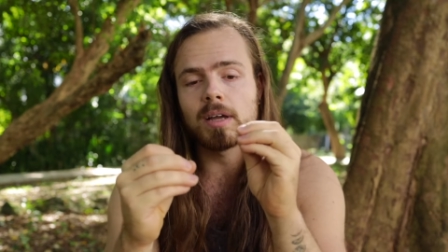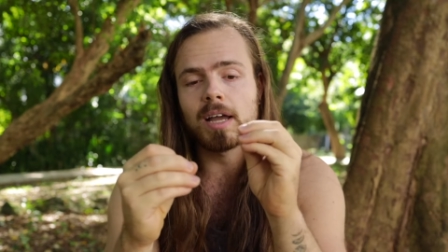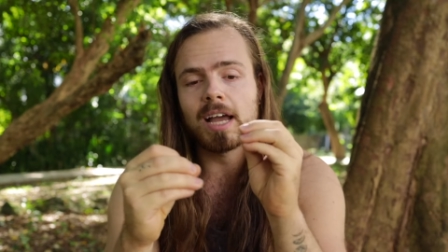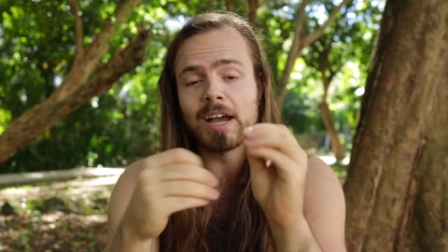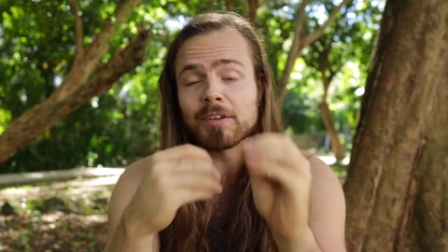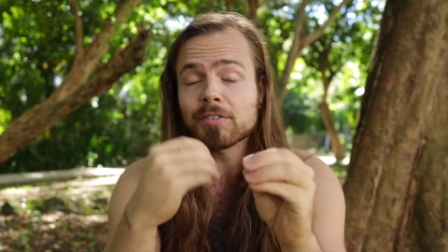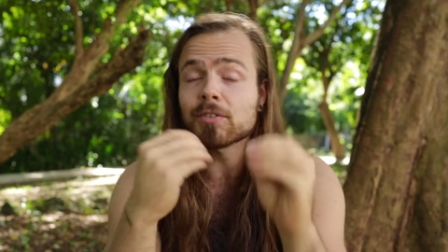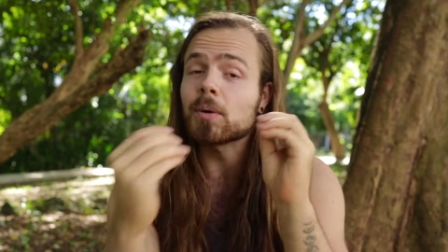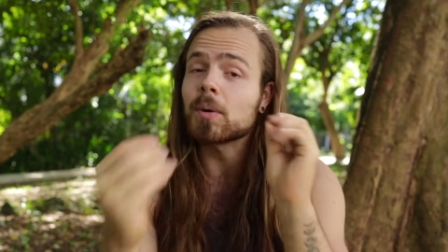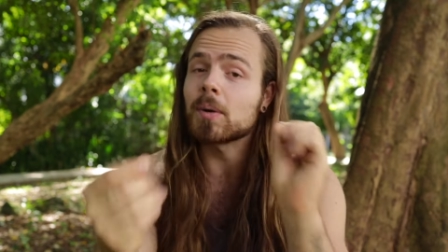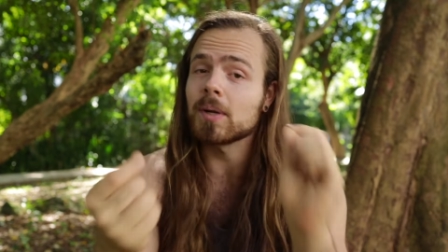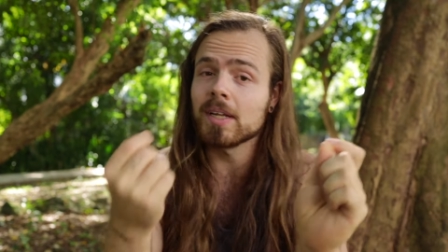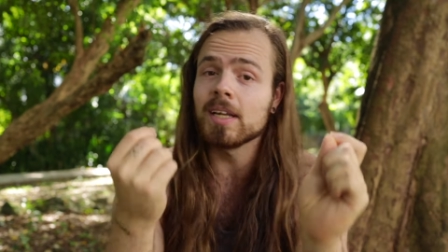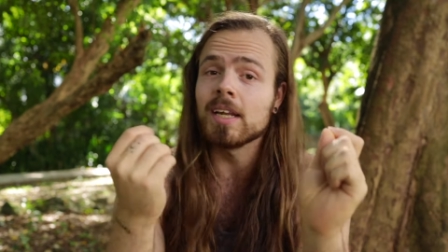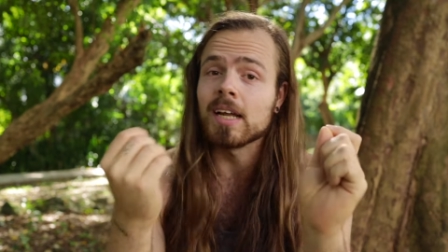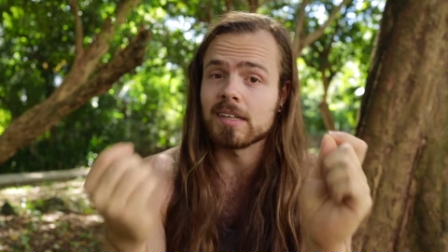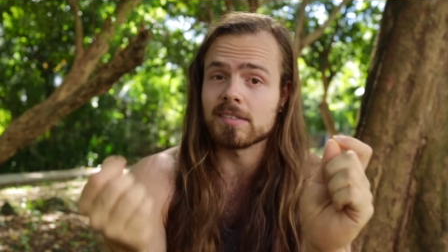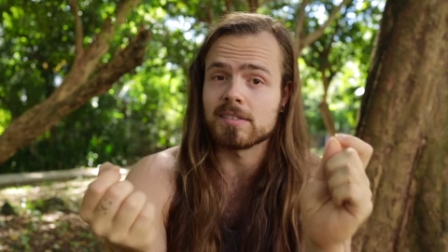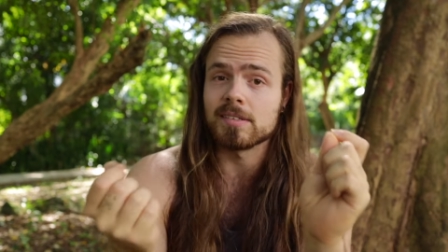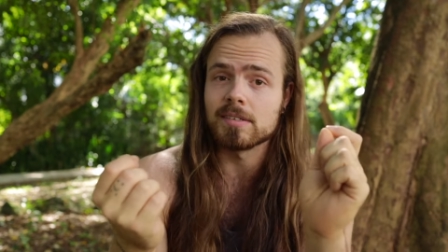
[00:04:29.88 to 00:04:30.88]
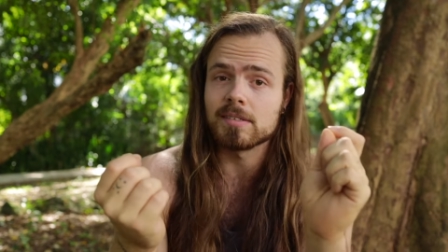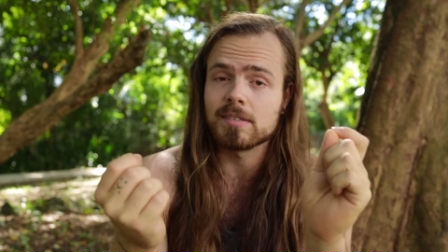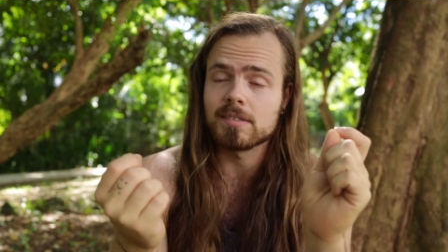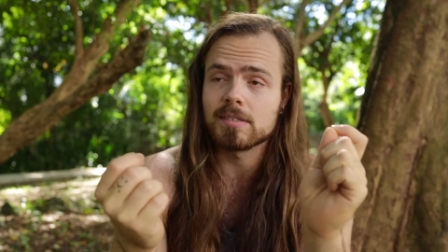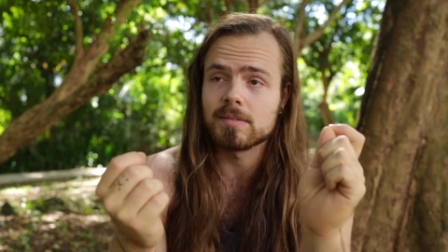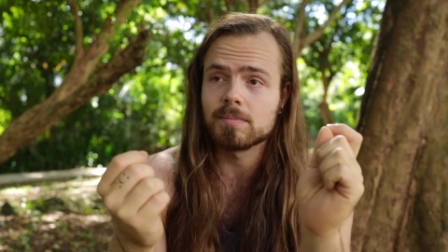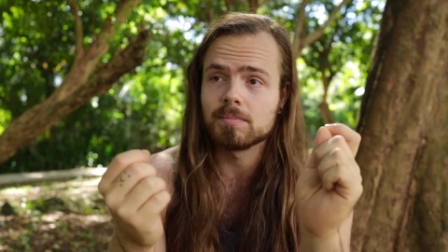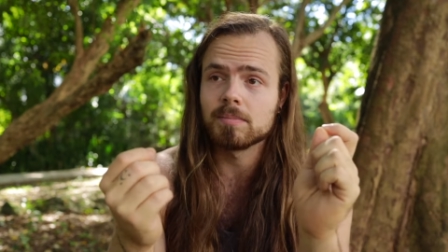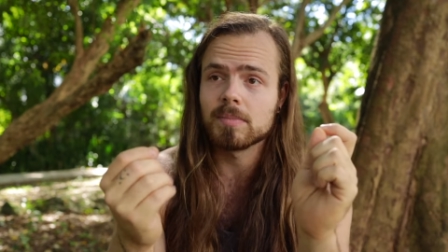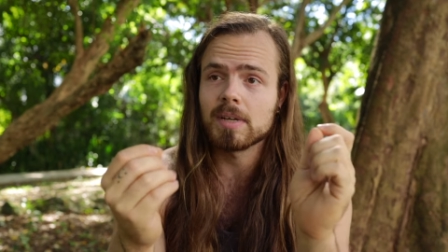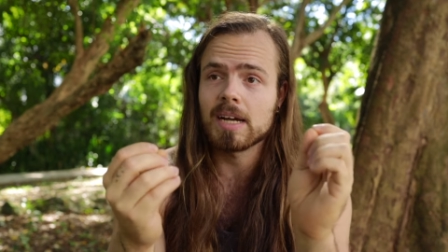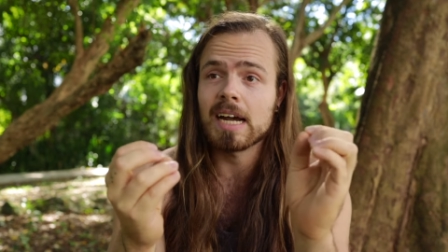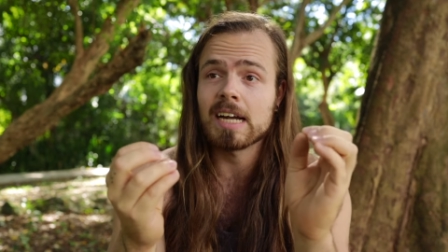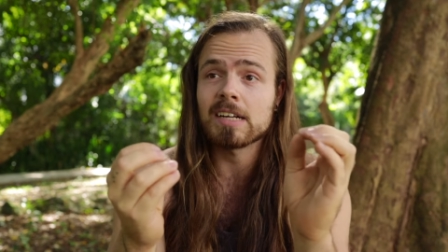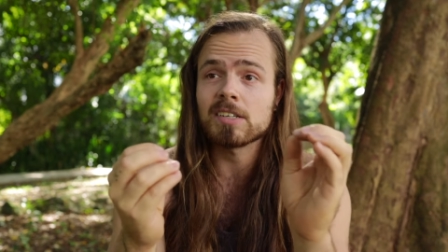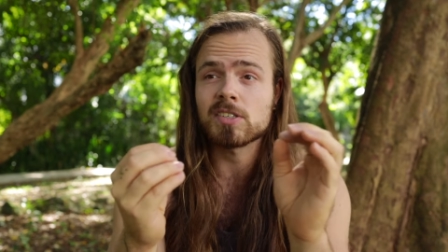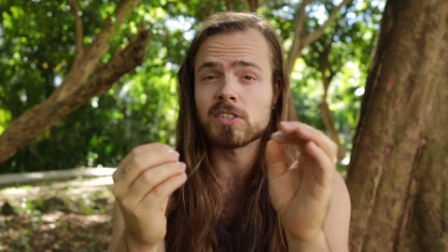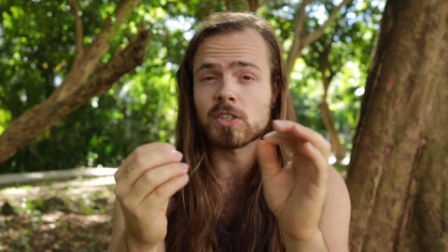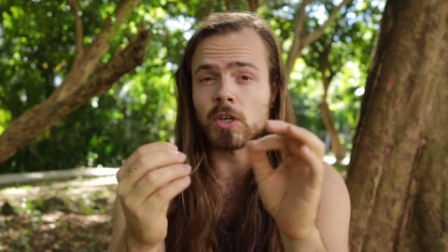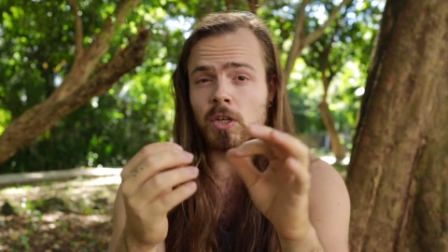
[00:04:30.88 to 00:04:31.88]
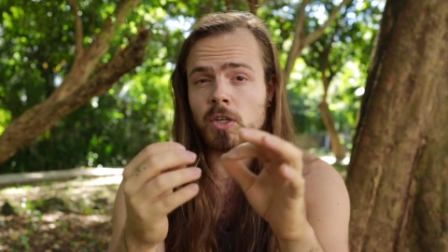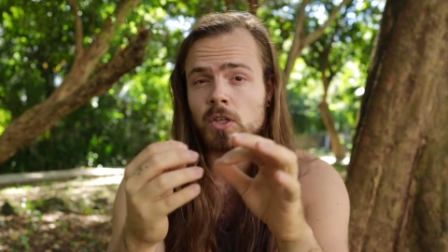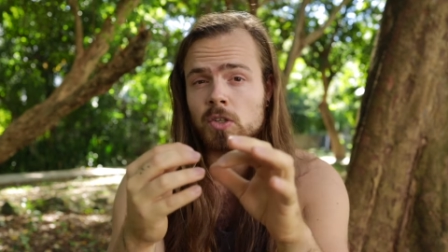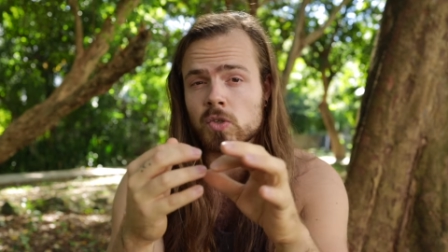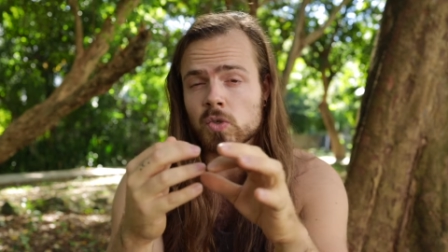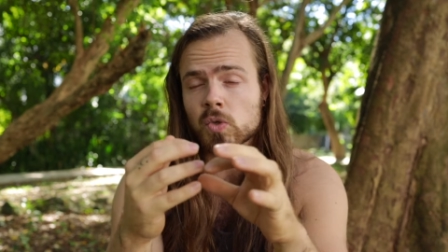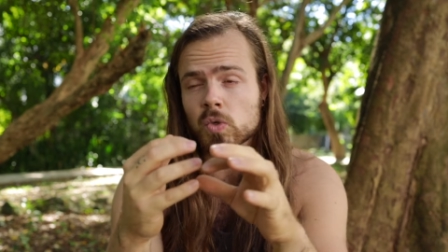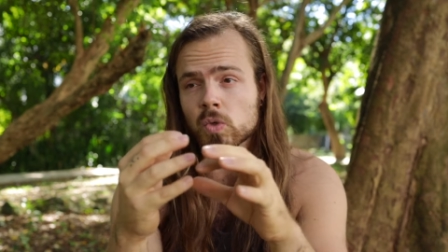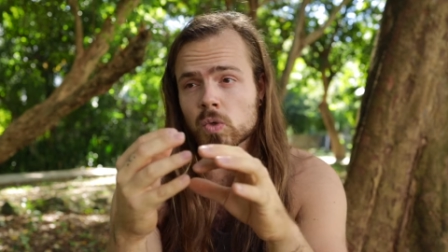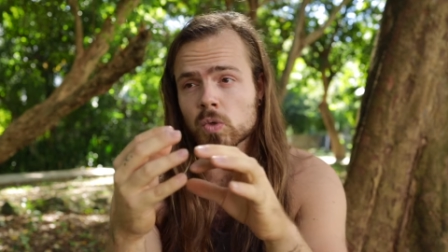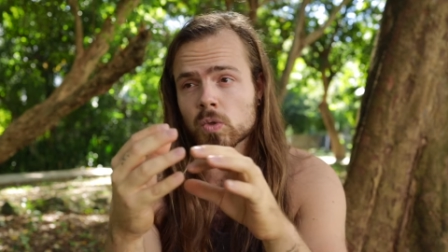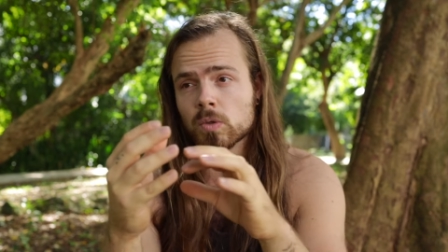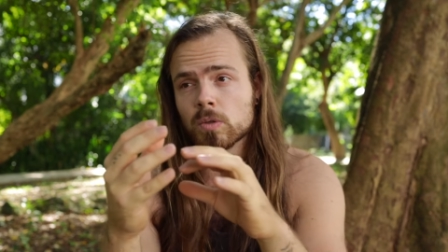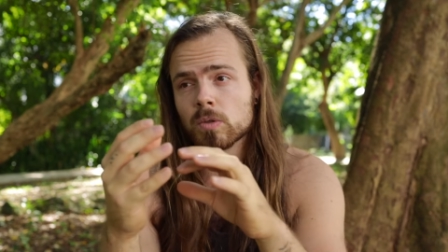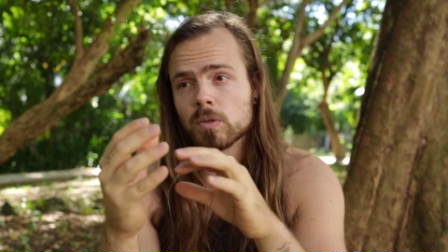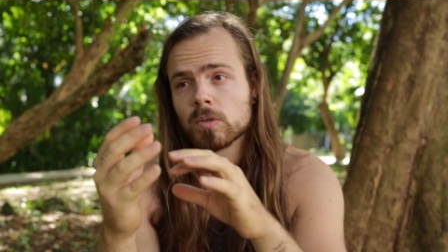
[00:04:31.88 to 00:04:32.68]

after I realized this, I started to